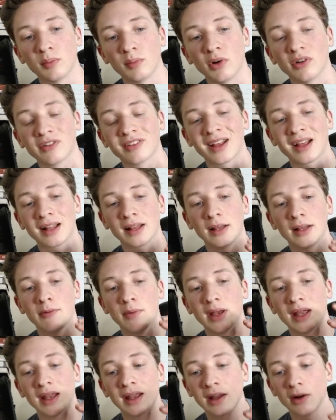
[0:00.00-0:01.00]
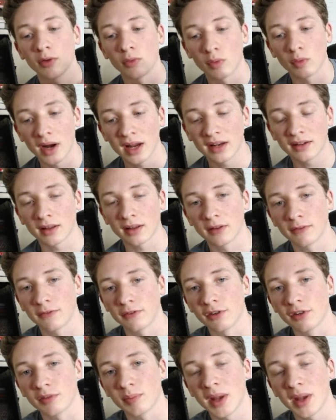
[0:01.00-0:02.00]
most likely we can get ranked on the
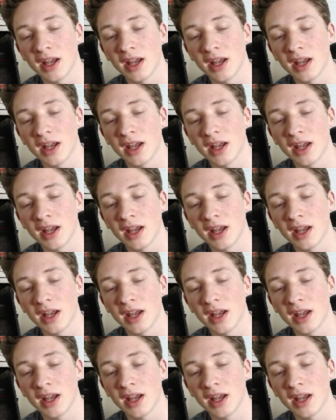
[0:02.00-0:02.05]
first